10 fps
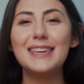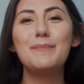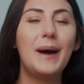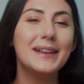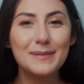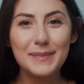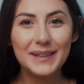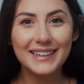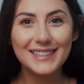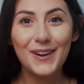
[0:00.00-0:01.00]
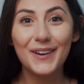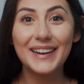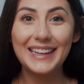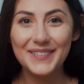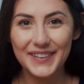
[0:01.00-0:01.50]
the possibilities
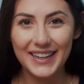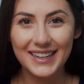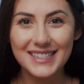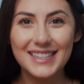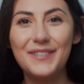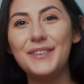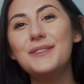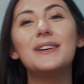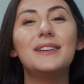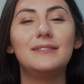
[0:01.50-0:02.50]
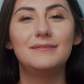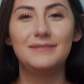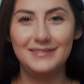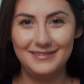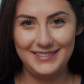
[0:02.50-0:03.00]
are infinite. If you are,
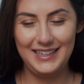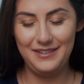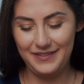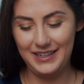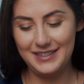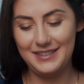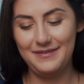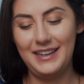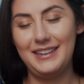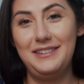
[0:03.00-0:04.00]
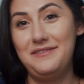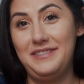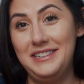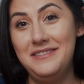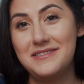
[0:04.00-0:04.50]
infinite, not
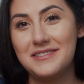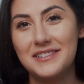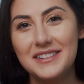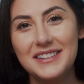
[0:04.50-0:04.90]
infinite.